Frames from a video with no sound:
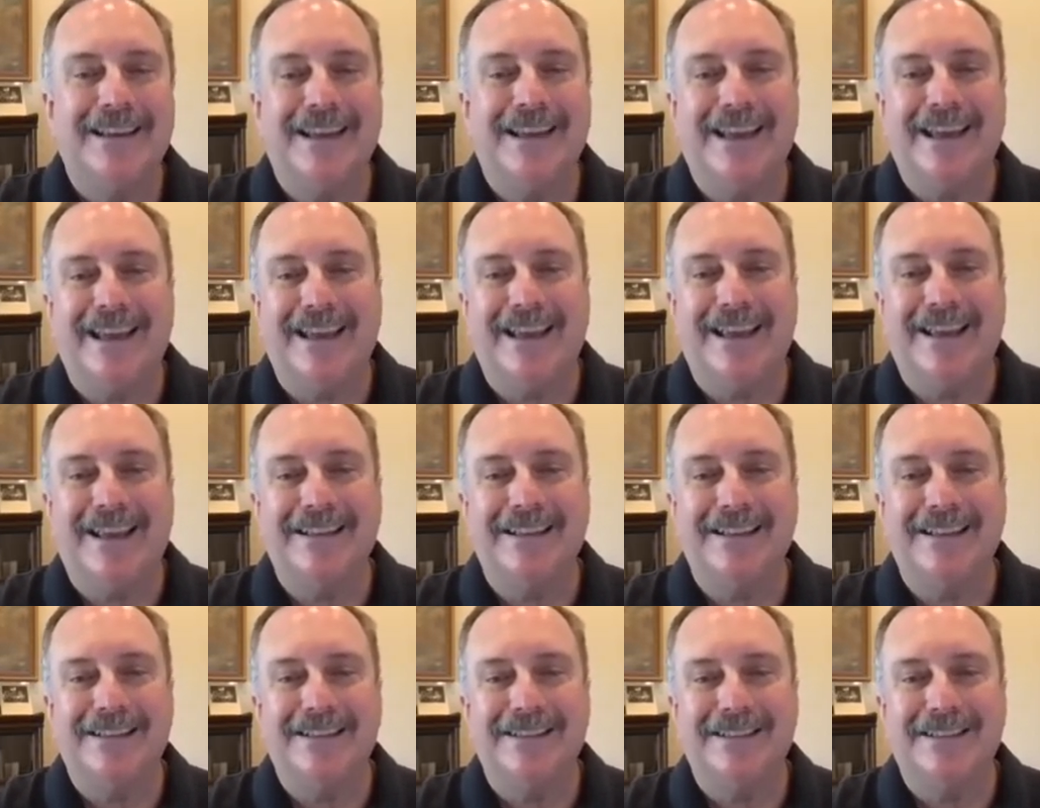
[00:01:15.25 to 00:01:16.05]

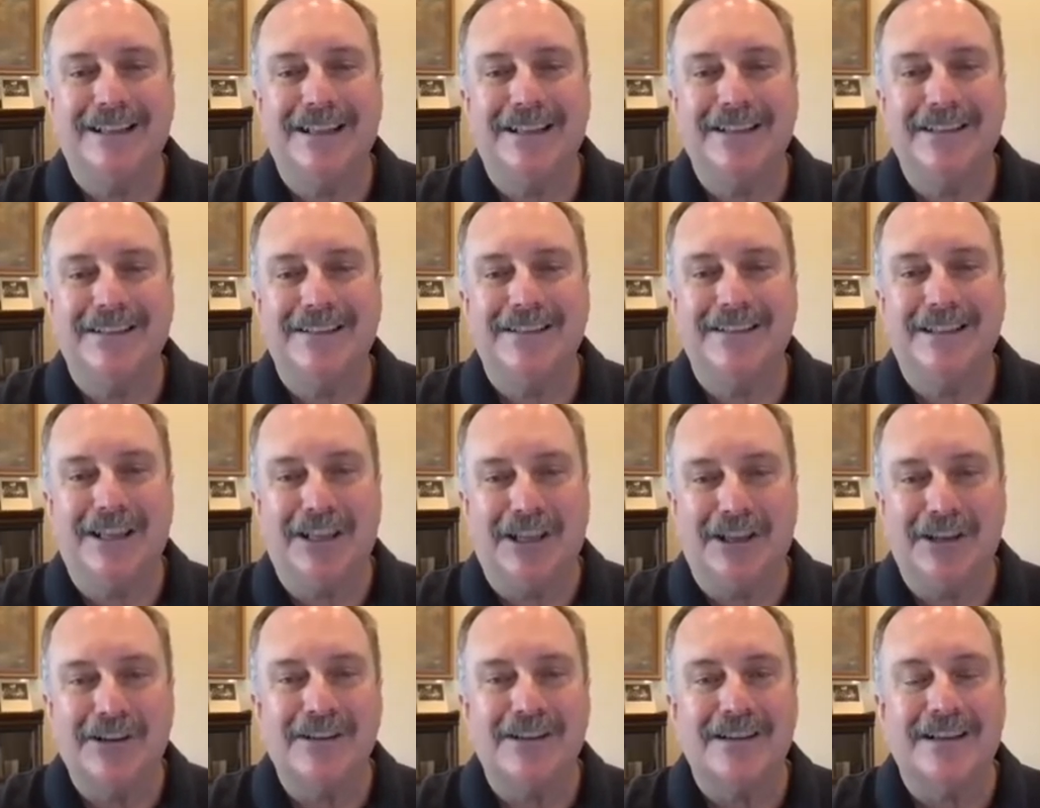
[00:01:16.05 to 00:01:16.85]
and then
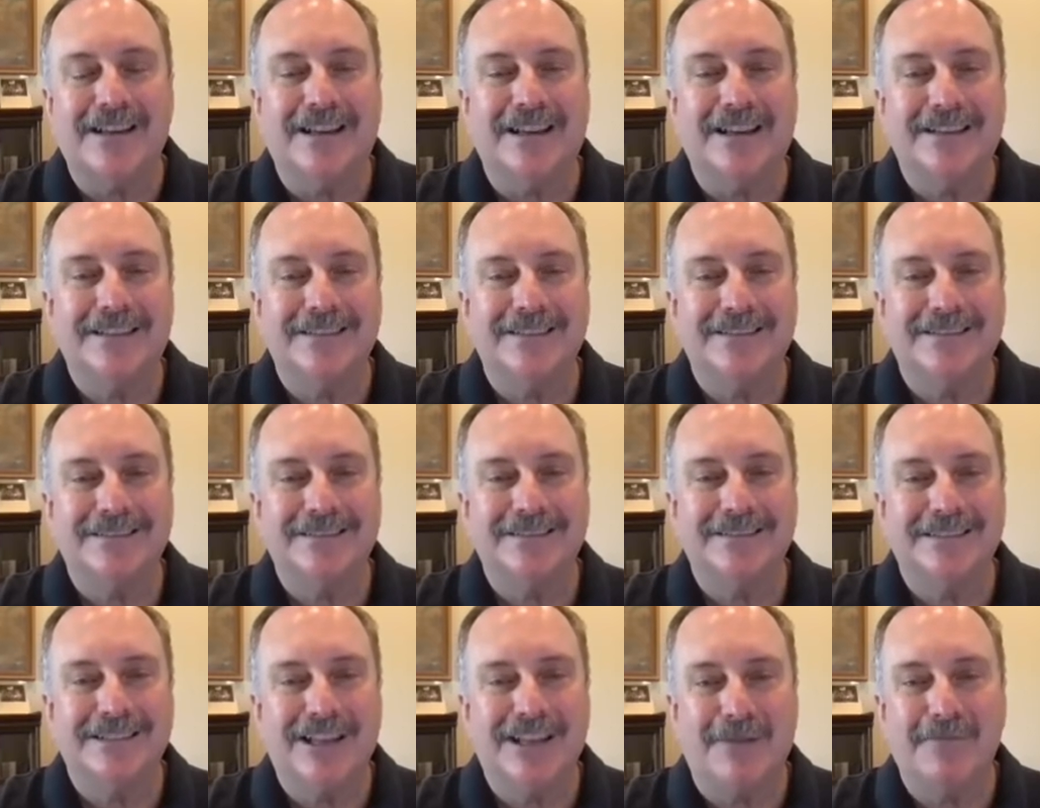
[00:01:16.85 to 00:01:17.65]
the internet
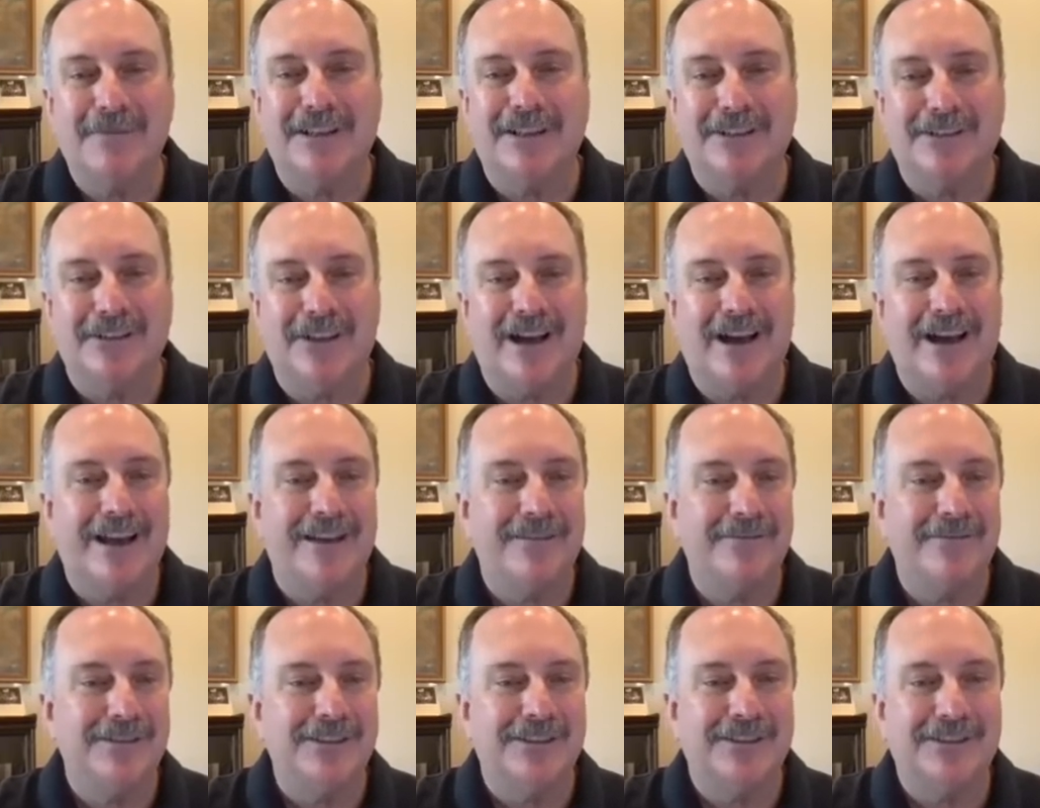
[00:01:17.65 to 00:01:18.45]
coming
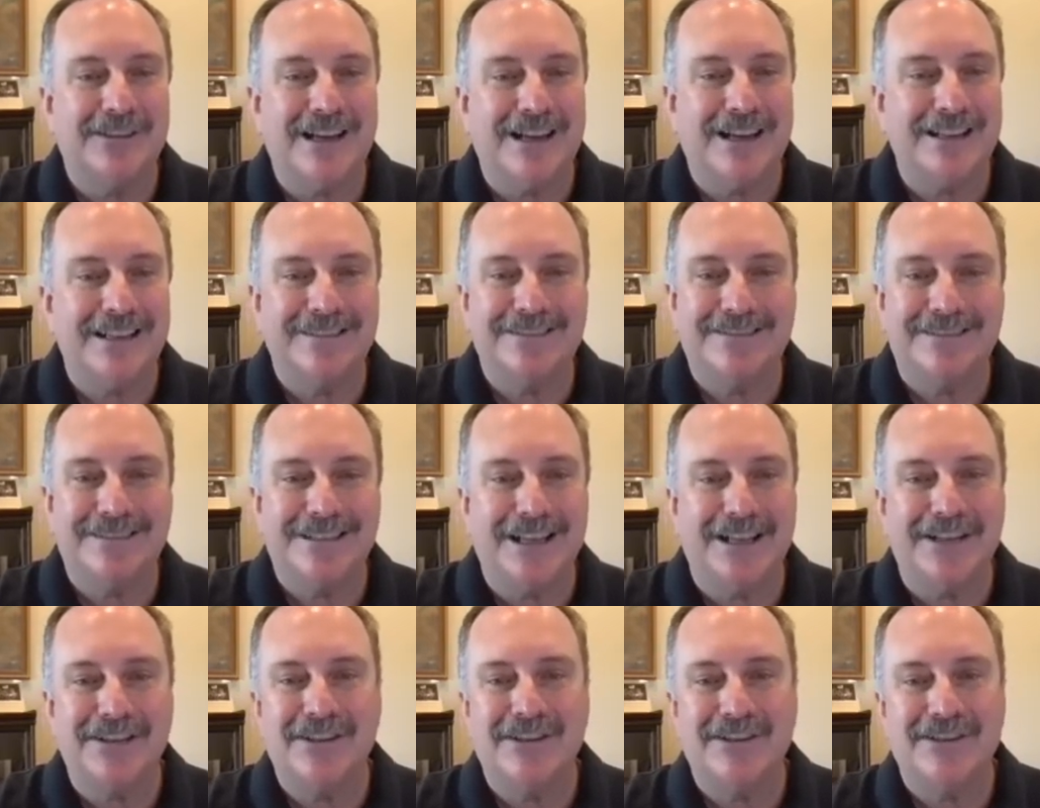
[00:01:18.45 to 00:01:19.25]
alive, you know, kind of
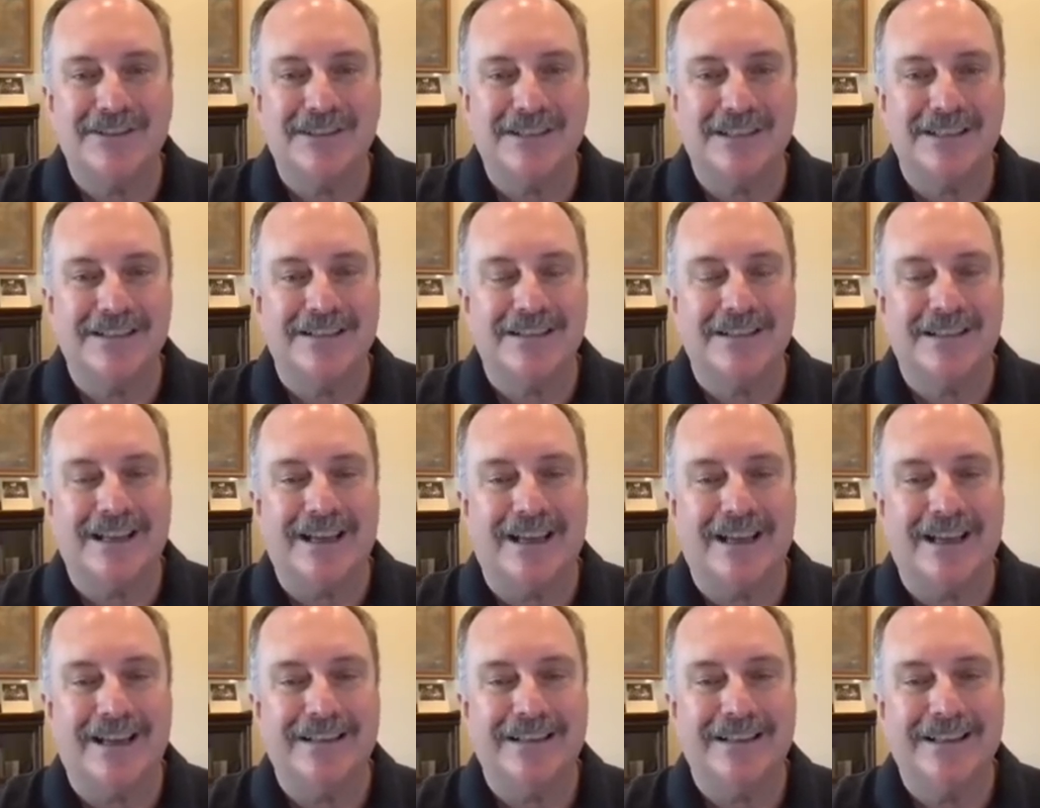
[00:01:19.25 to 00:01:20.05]
10 years into
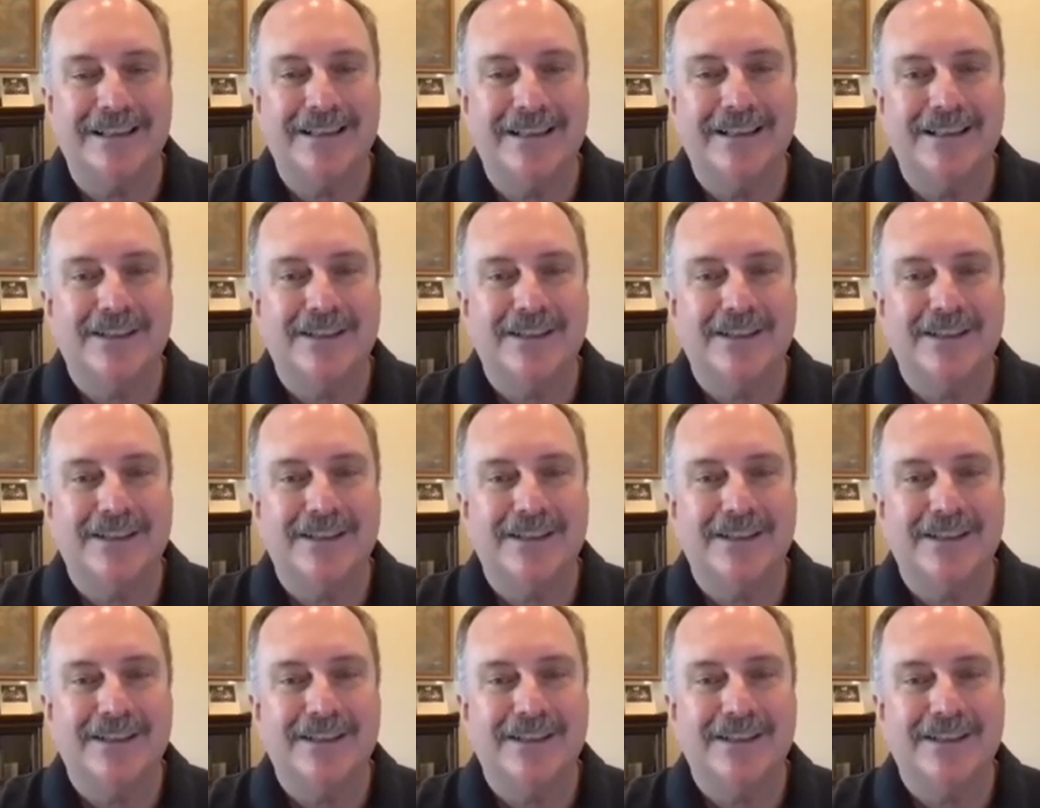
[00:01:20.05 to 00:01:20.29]
that.